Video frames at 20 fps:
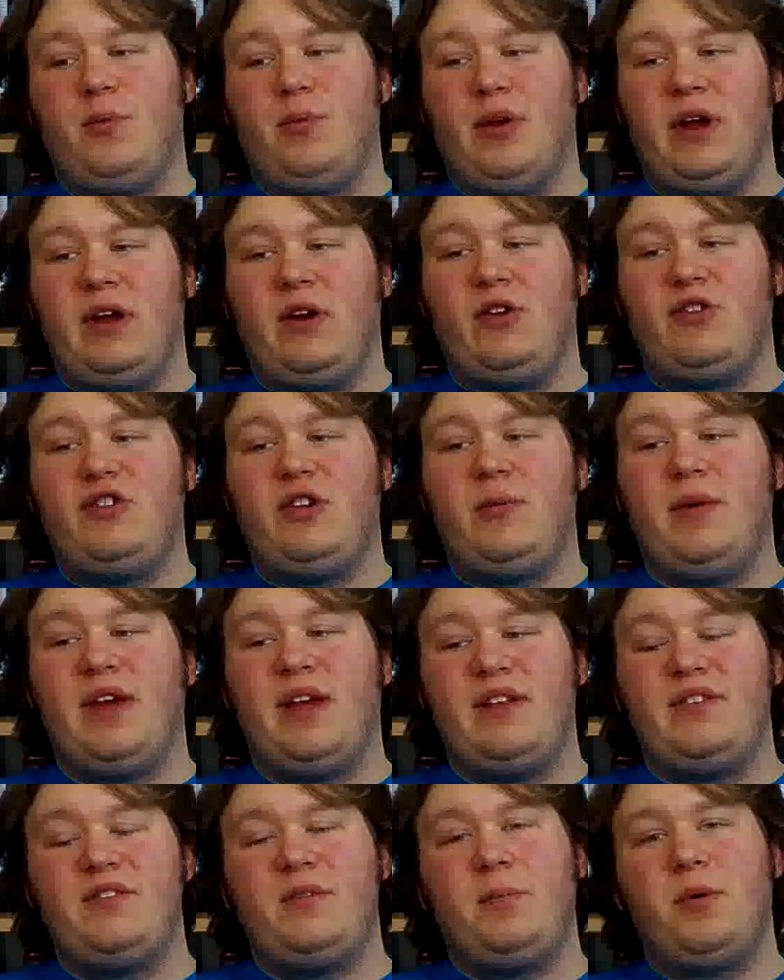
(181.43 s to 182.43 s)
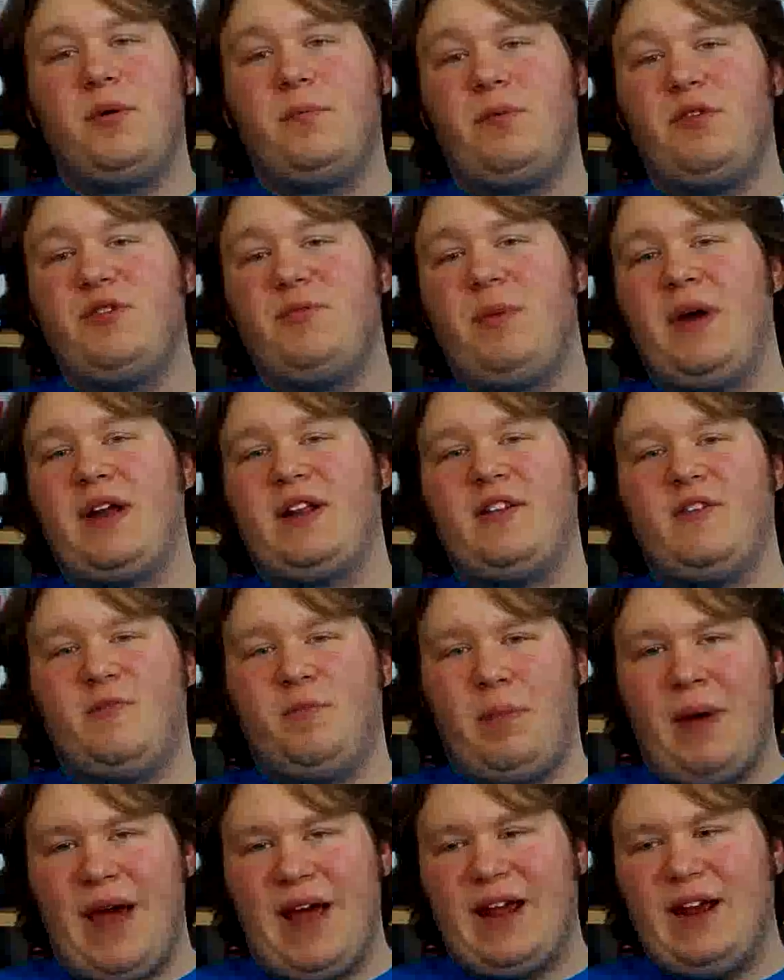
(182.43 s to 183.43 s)
leader, she begins to put perspective
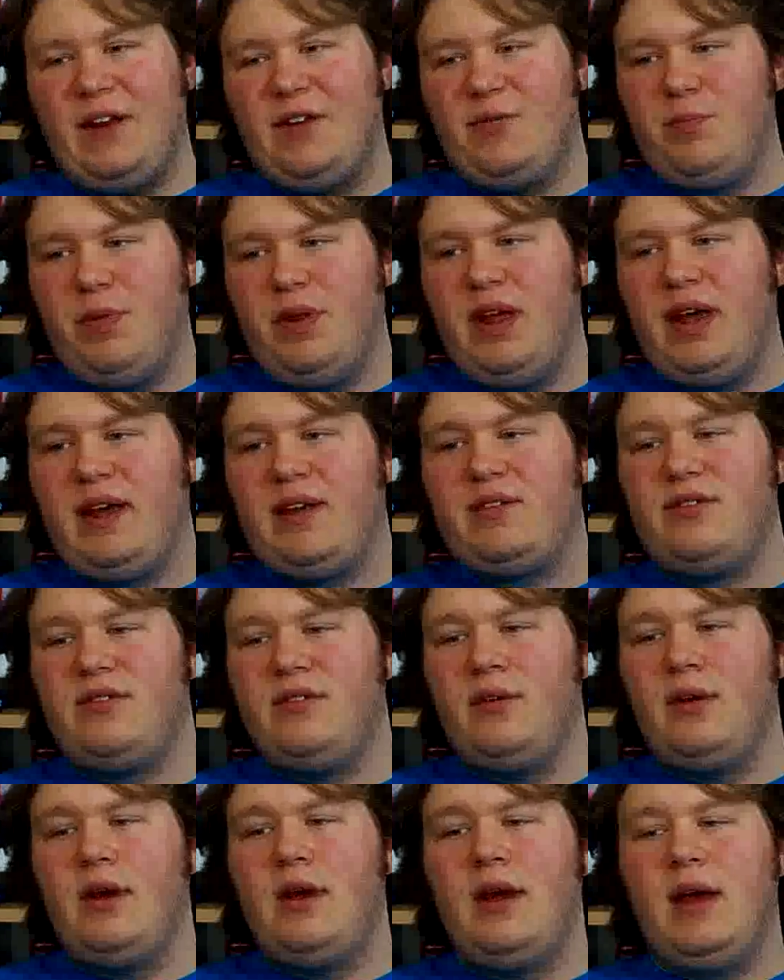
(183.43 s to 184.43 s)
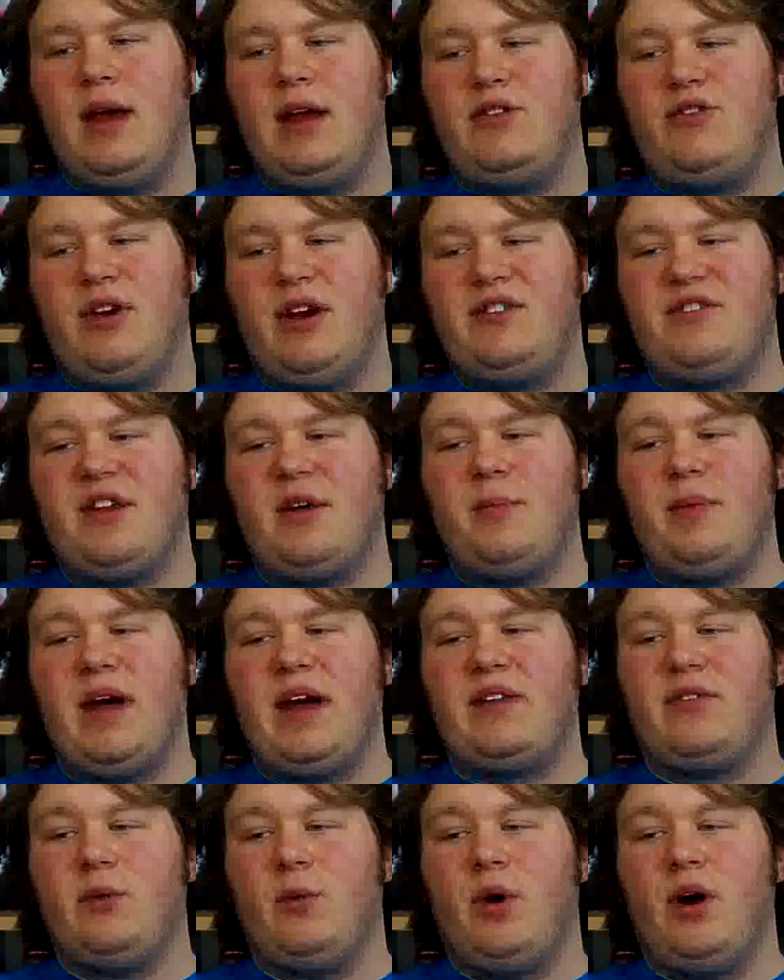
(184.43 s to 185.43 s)
back in its place and tries to get back
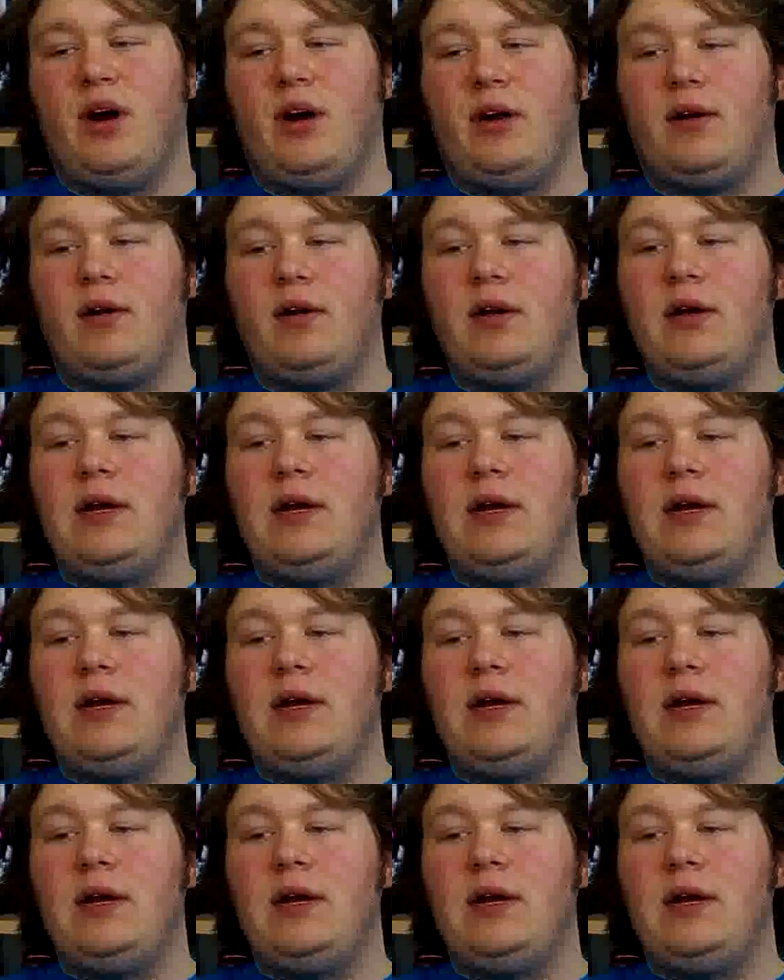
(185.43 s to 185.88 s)
in the water.